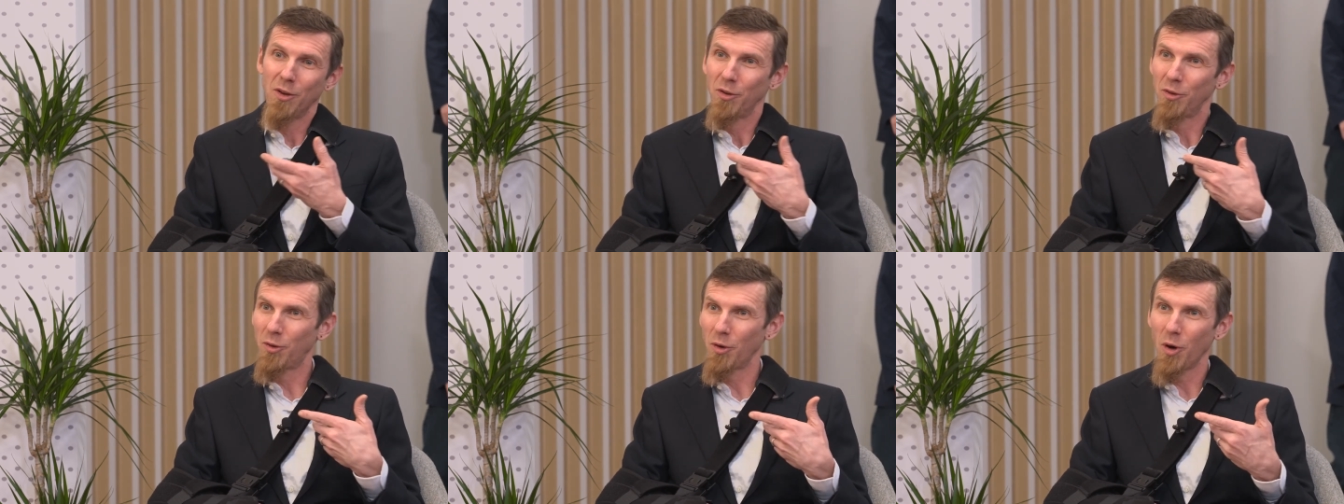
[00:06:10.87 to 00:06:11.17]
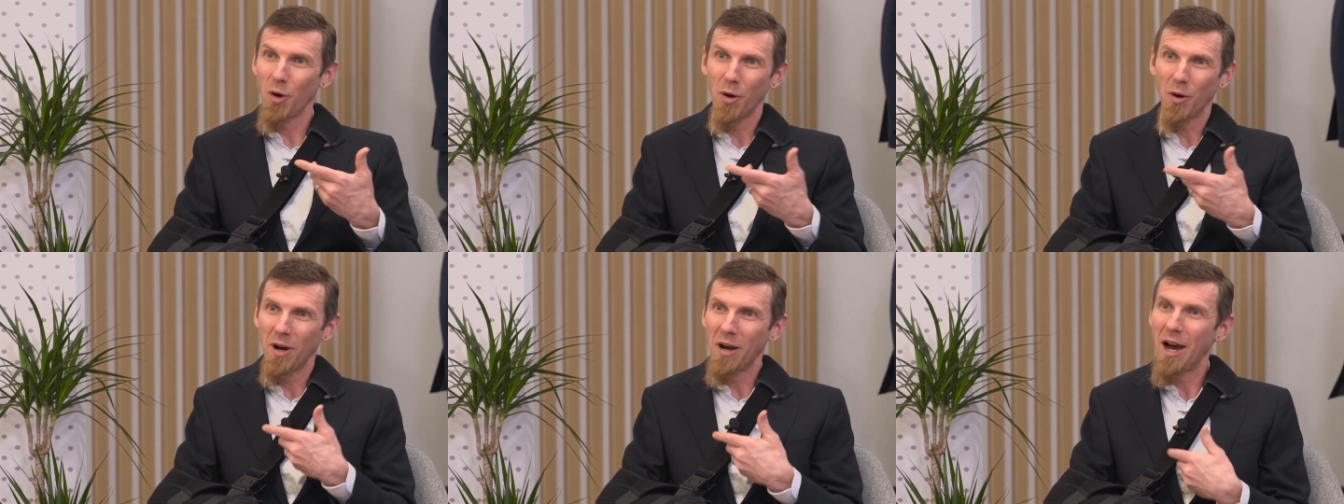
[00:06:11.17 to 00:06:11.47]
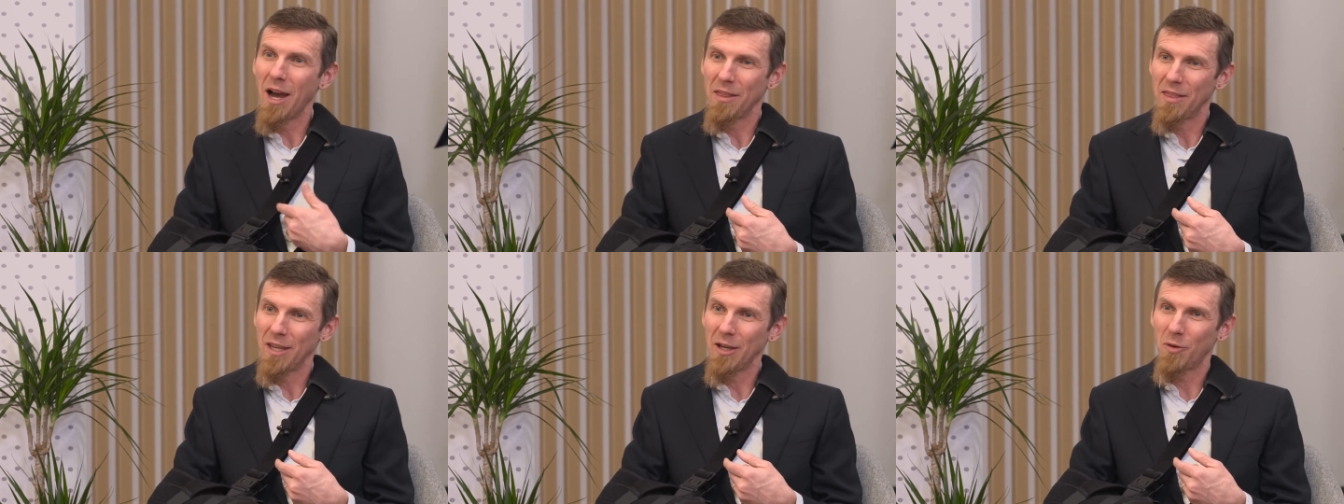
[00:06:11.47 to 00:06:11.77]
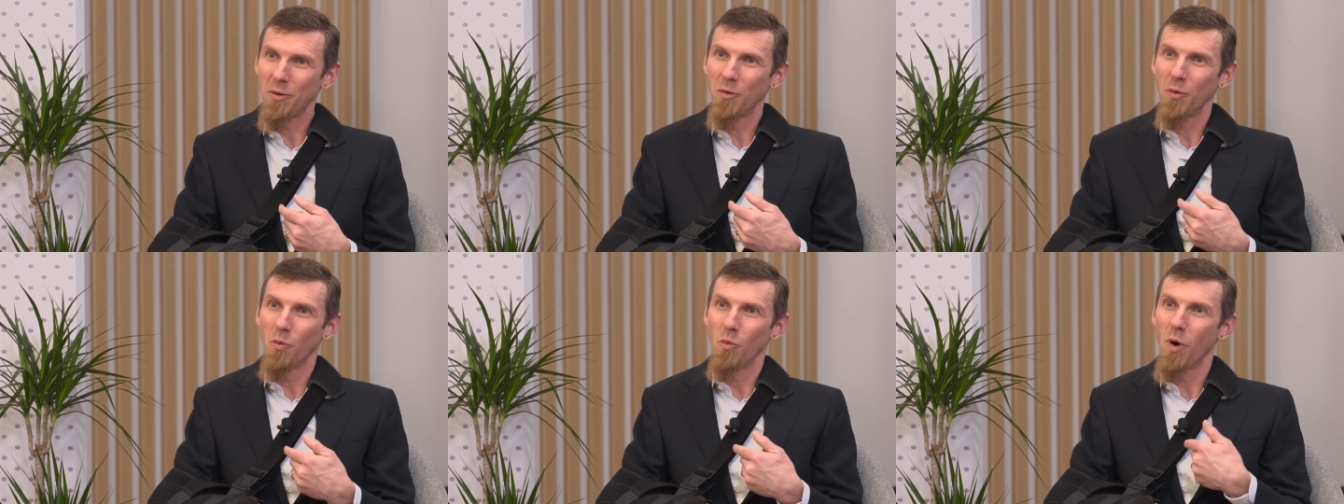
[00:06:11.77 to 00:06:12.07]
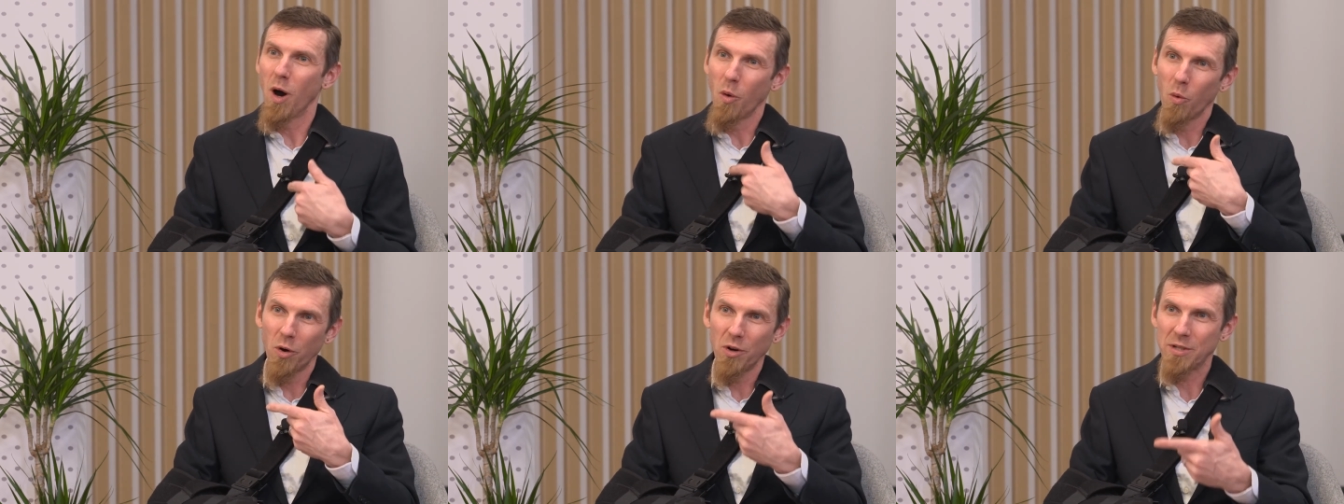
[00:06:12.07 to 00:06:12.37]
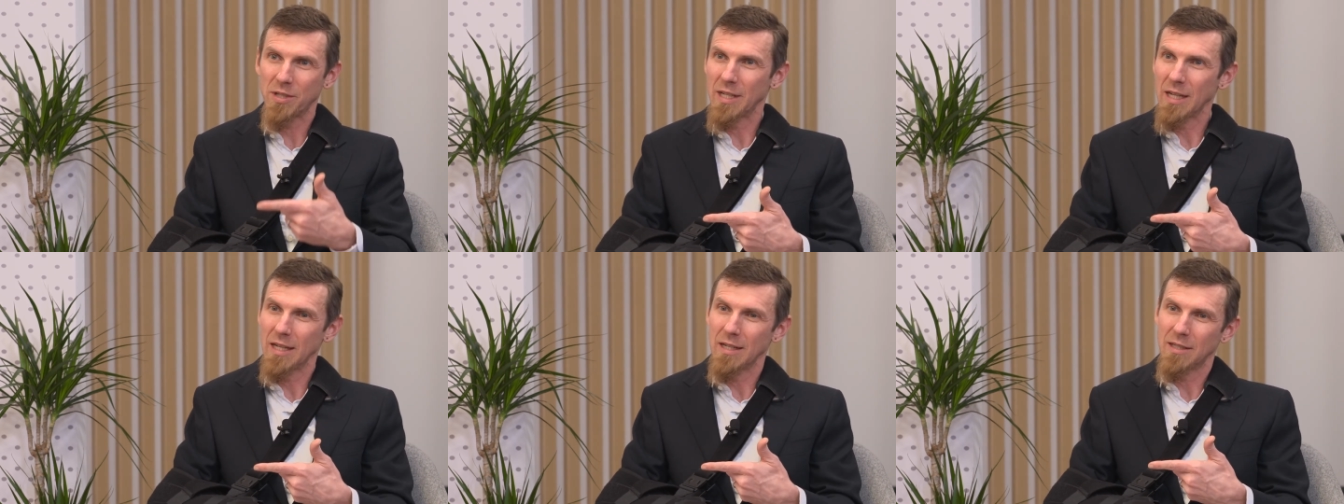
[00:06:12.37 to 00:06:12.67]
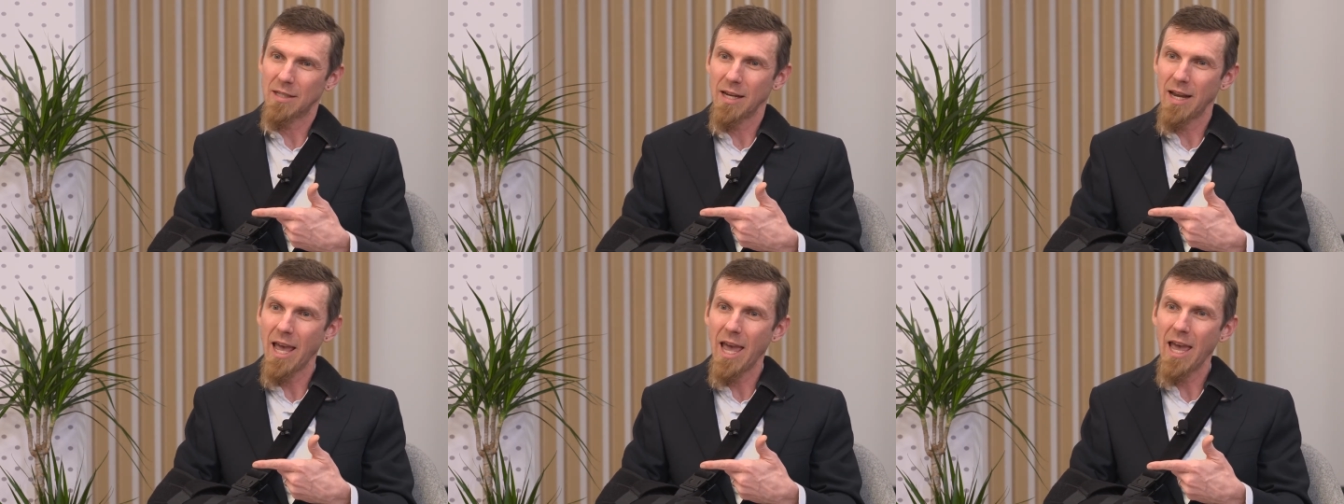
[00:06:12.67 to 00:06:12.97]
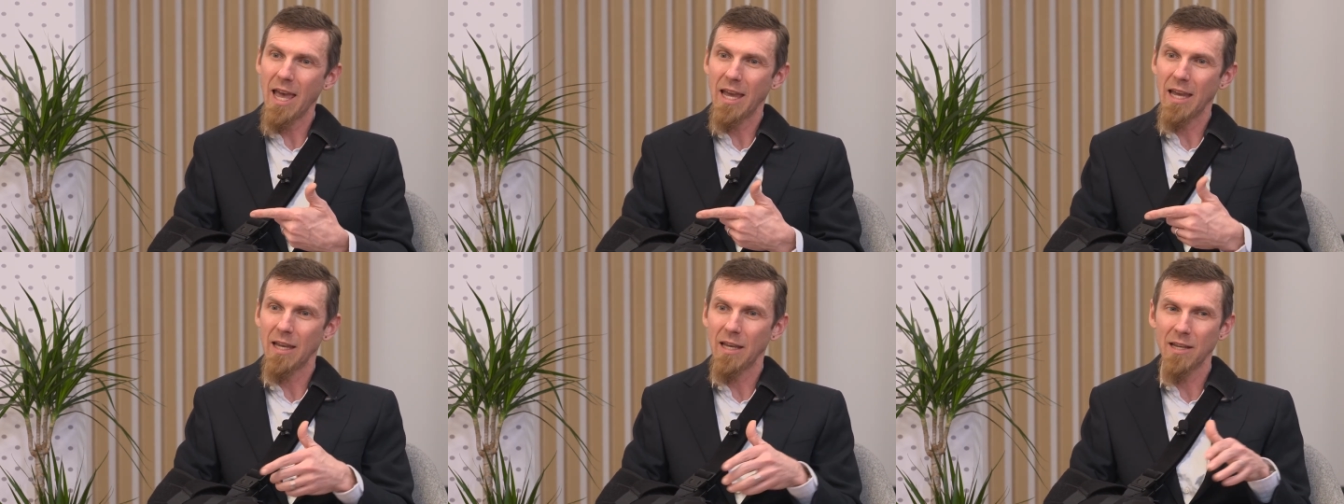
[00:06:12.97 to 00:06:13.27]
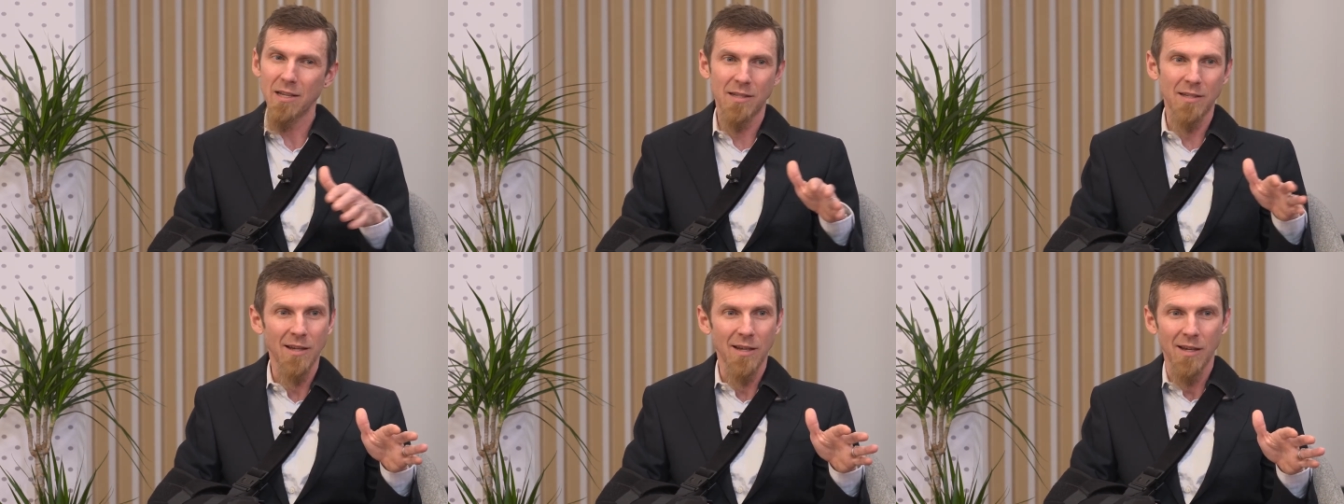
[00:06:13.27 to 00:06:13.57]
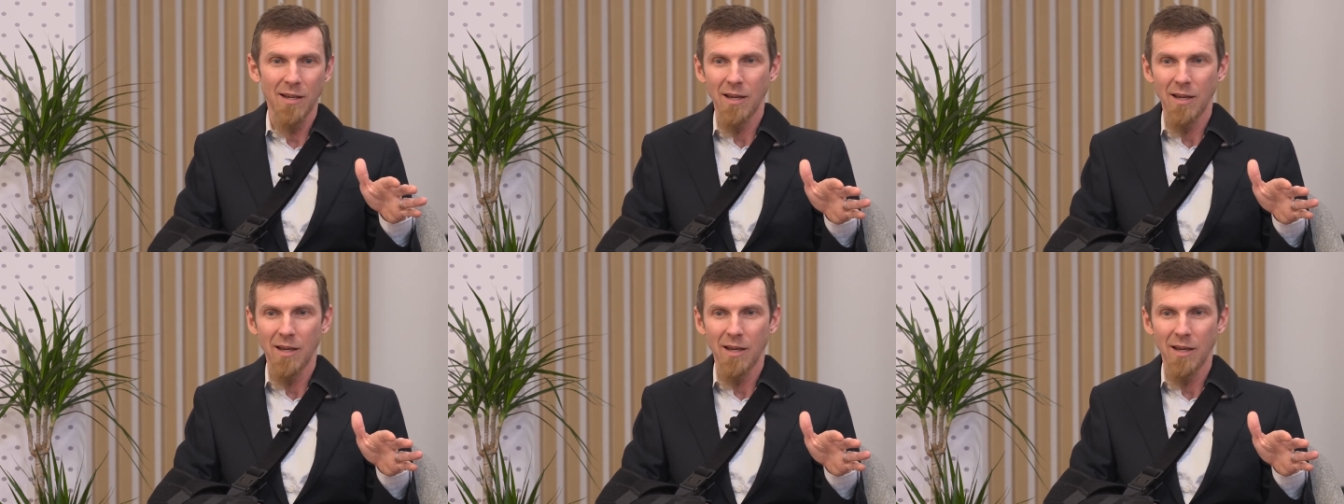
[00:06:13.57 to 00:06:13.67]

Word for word: So I think what we're seeing today is